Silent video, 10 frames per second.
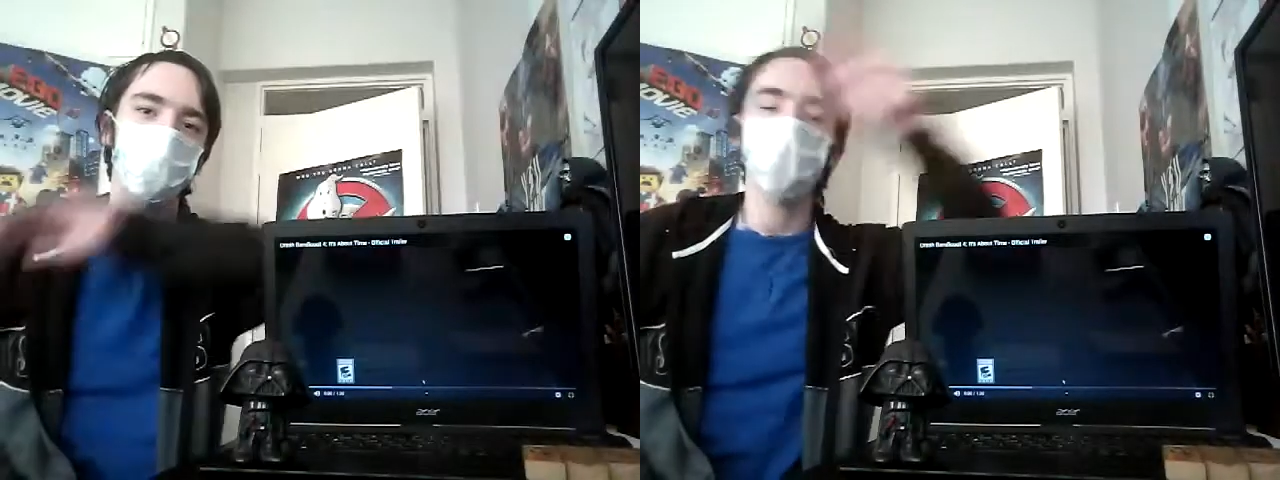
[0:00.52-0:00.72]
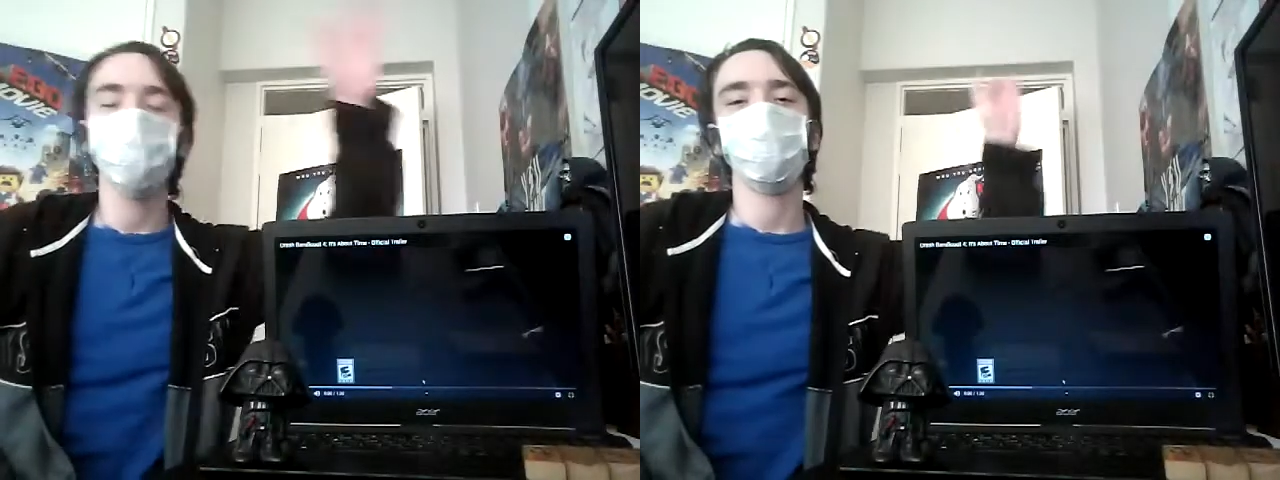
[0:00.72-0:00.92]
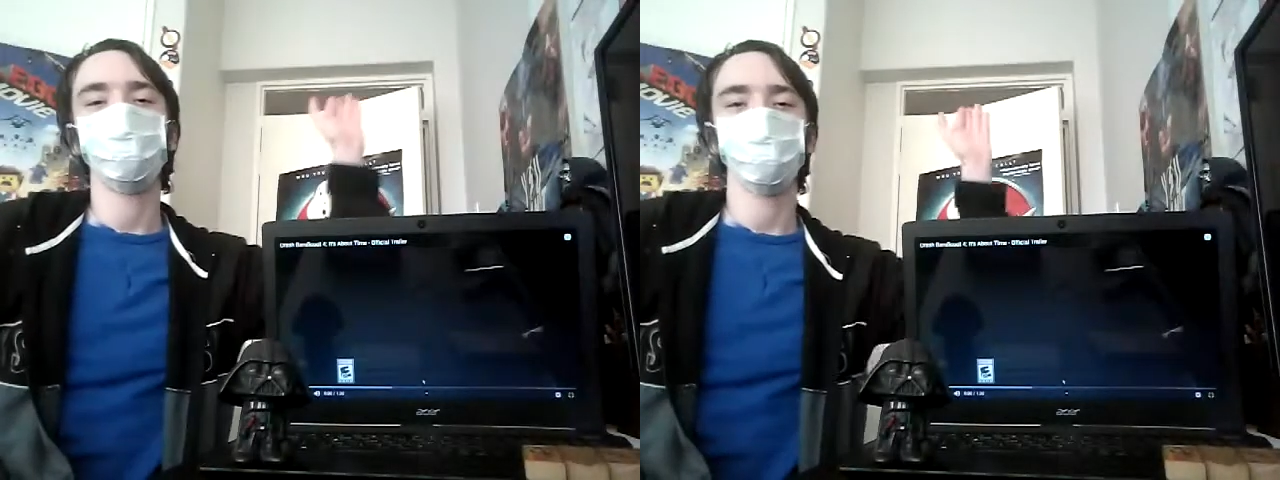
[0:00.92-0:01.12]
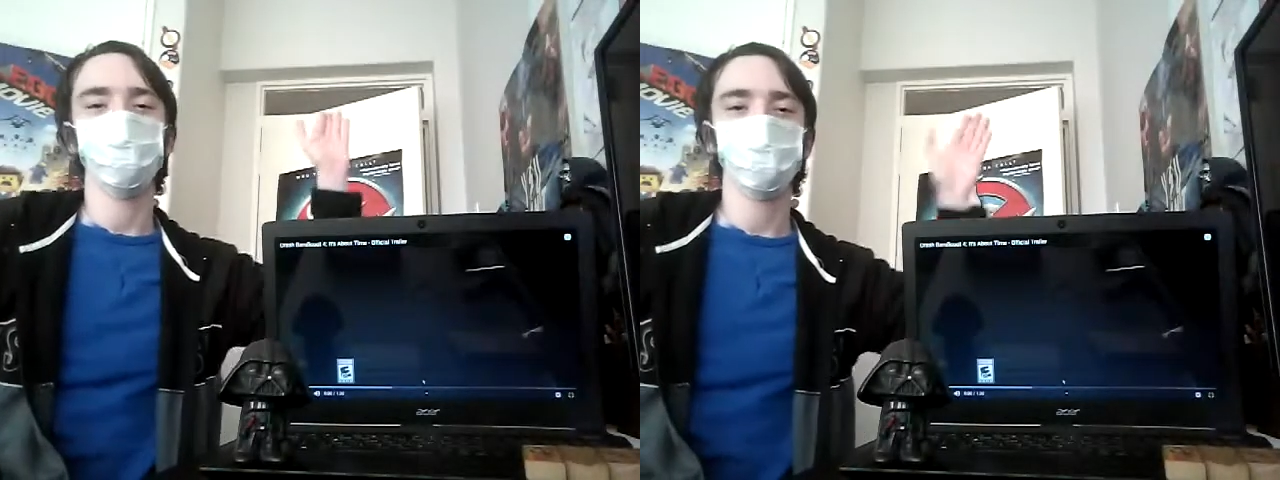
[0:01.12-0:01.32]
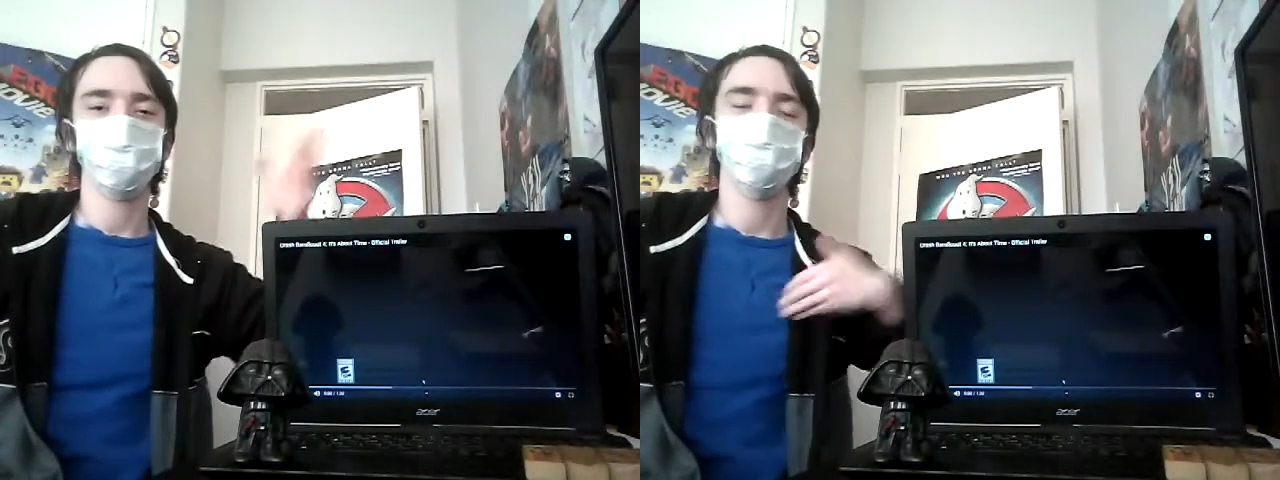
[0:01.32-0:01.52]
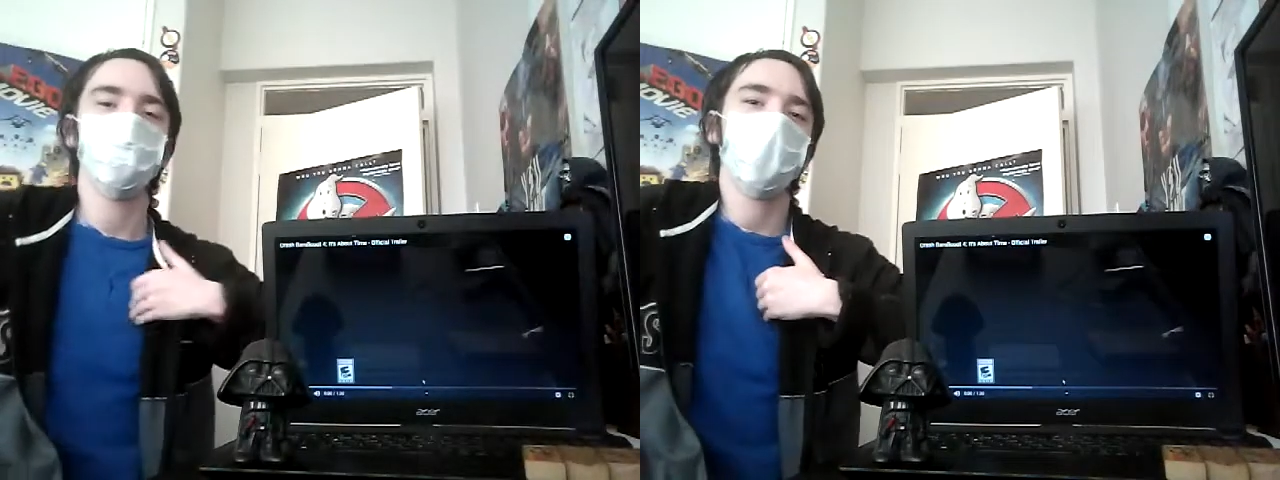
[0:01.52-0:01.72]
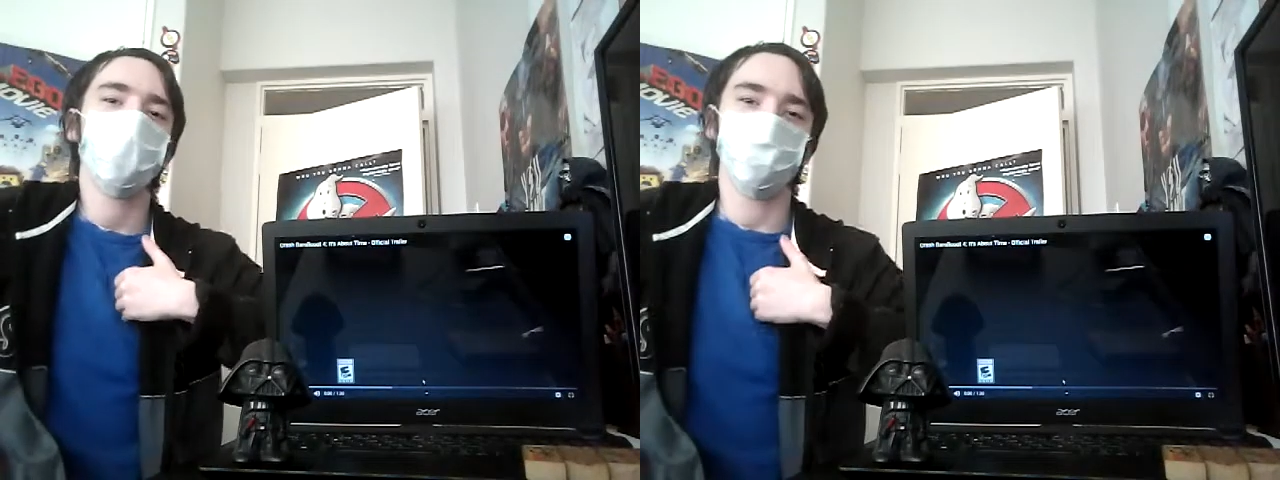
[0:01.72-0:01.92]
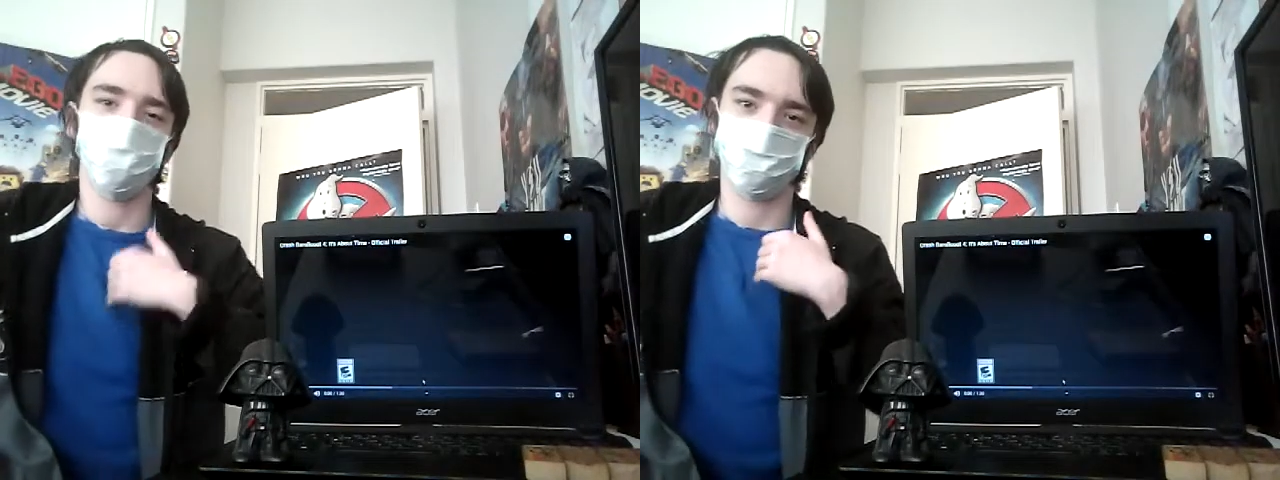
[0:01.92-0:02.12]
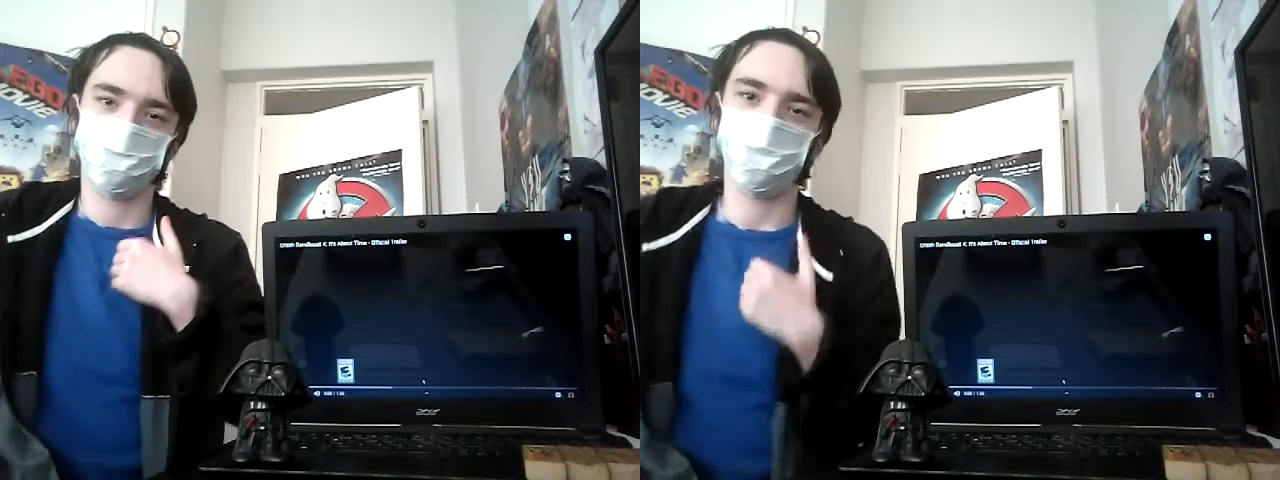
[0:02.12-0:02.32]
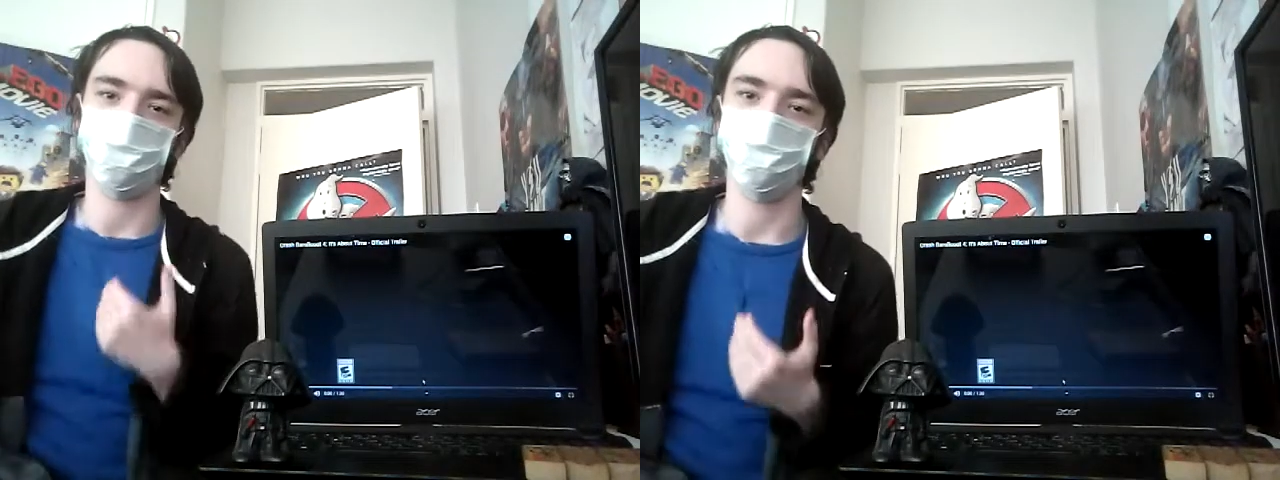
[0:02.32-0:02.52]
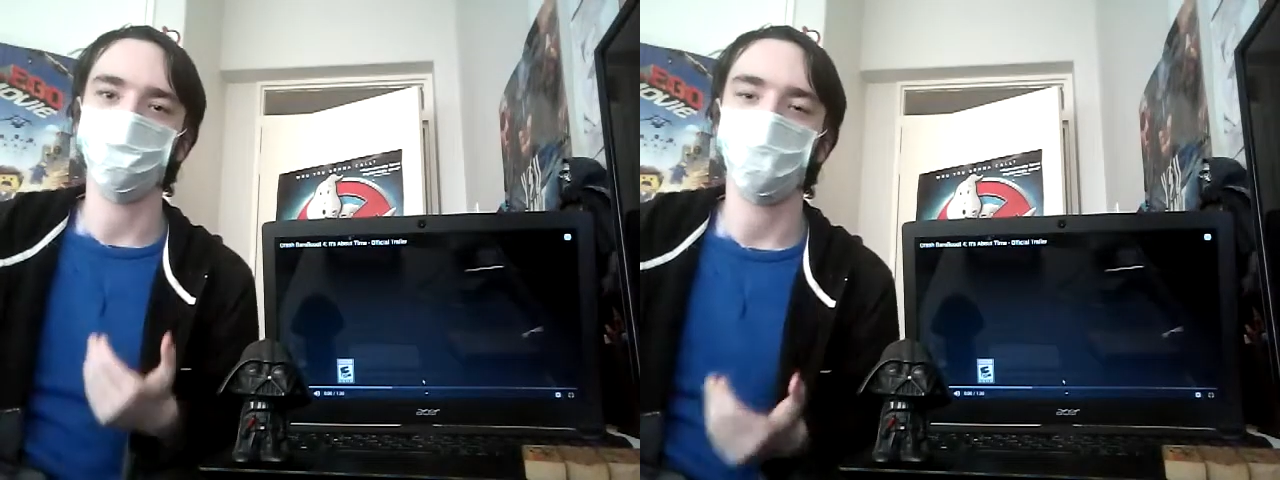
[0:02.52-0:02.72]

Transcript: Hello everybody, my name is Tyler